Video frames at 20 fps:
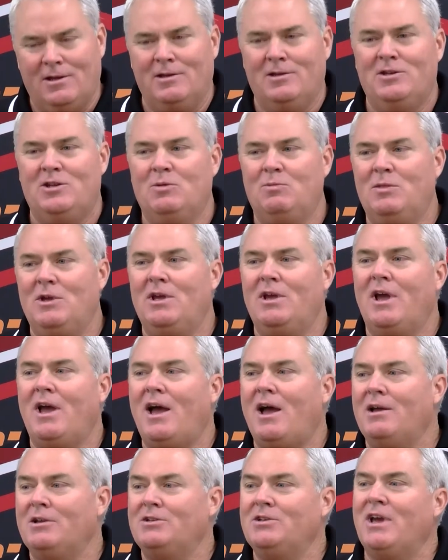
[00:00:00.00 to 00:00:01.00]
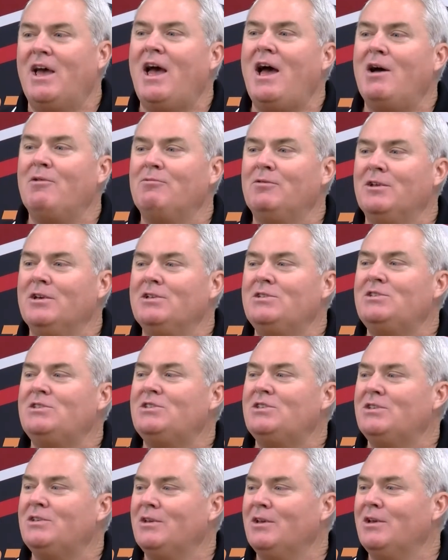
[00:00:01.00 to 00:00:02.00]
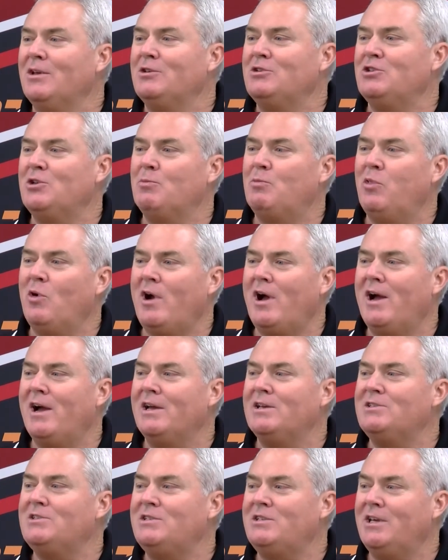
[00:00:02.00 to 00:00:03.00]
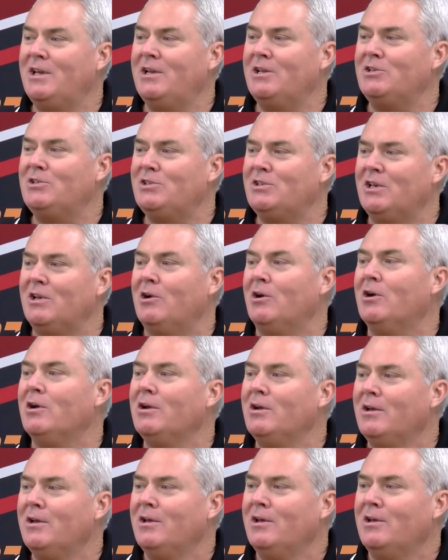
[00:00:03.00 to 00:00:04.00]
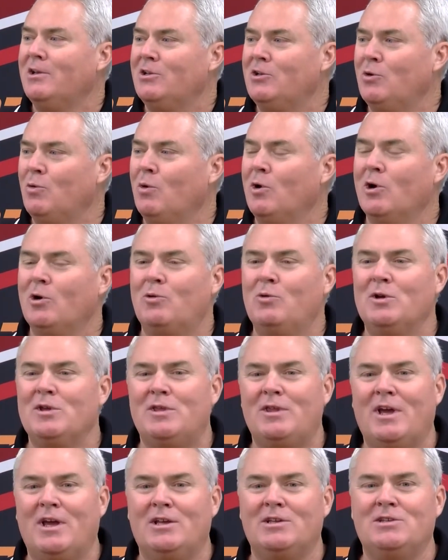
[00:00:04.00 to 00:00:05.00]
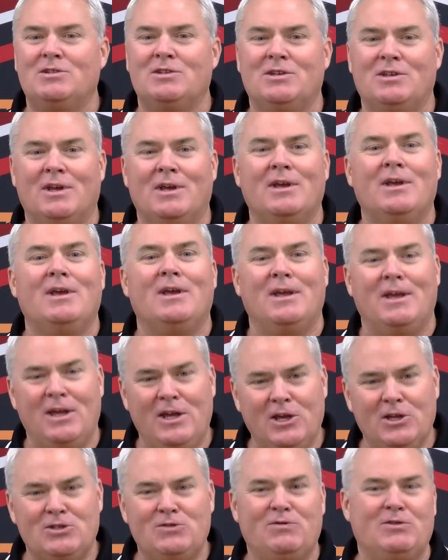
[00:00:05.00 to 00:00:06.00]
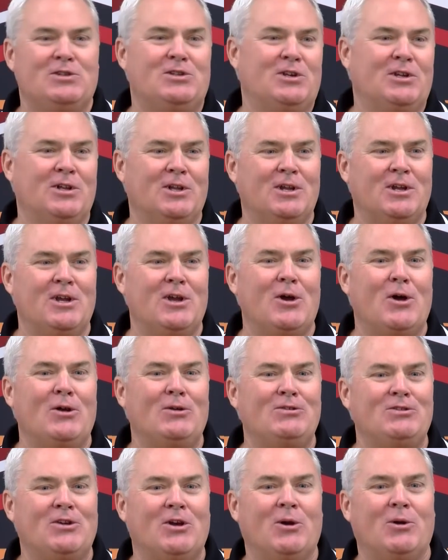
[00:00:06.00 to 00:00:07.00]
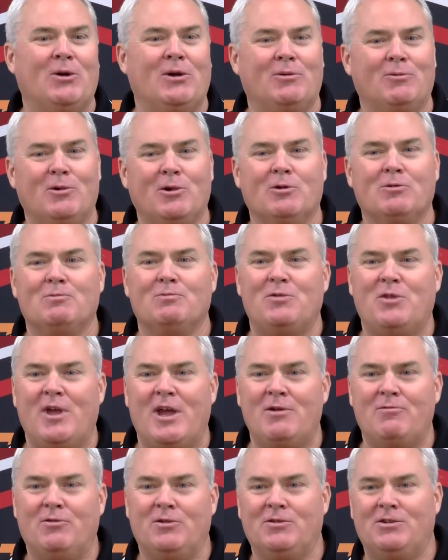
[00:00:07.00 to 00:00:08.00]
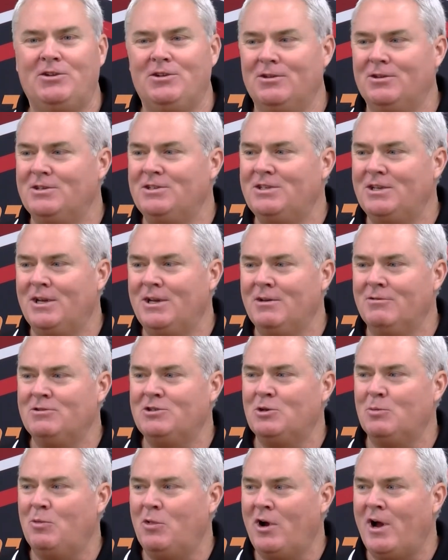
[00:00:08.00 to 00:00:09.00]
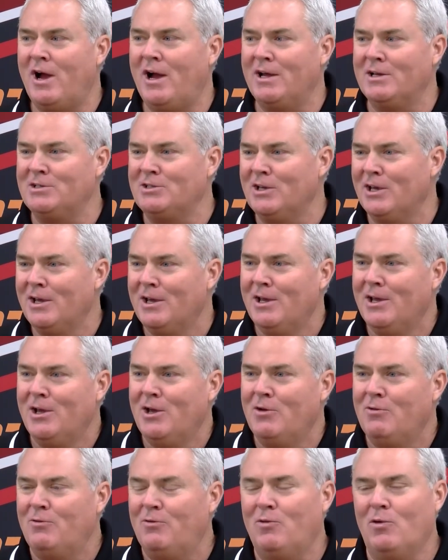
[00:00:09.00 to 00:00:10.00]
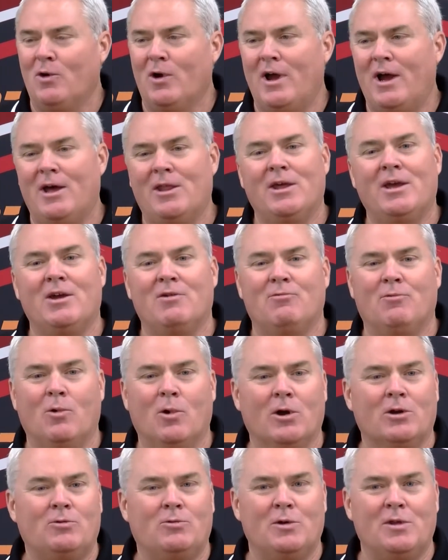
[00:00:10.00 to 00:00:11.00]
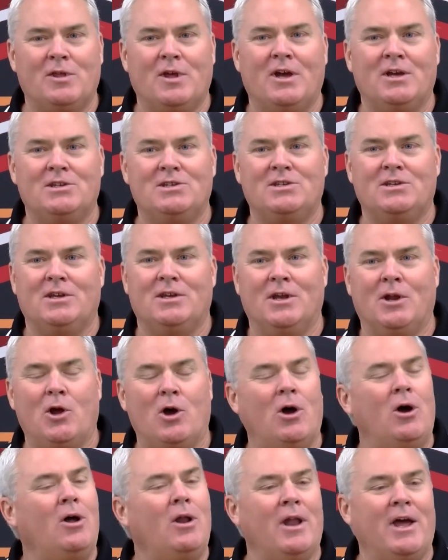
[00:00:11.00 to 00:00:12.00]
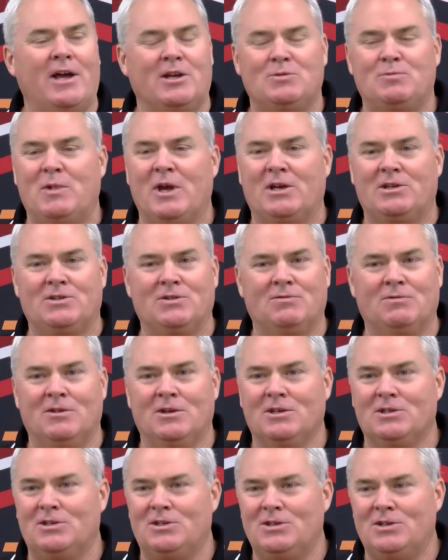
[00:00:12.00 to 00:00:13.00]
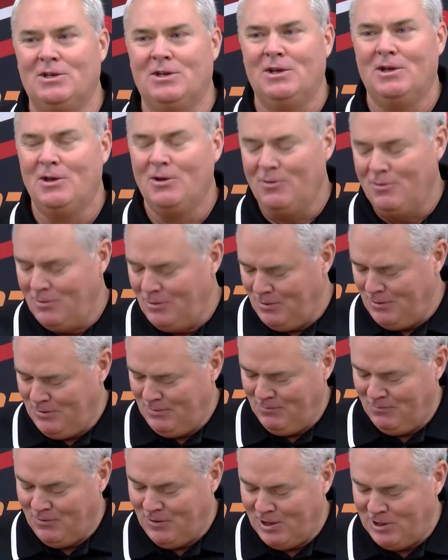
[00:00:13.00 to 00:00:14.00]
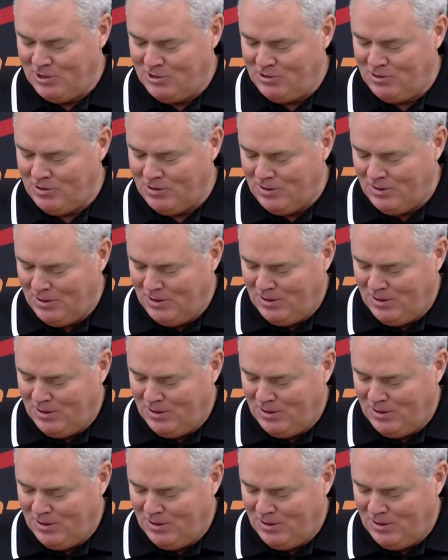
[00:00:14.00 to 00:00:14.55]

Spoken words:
to have this surprise tennis center to work with as his facility also, and we're thankful to the City of Surprise for how they have worked with us in all aspects of this venture.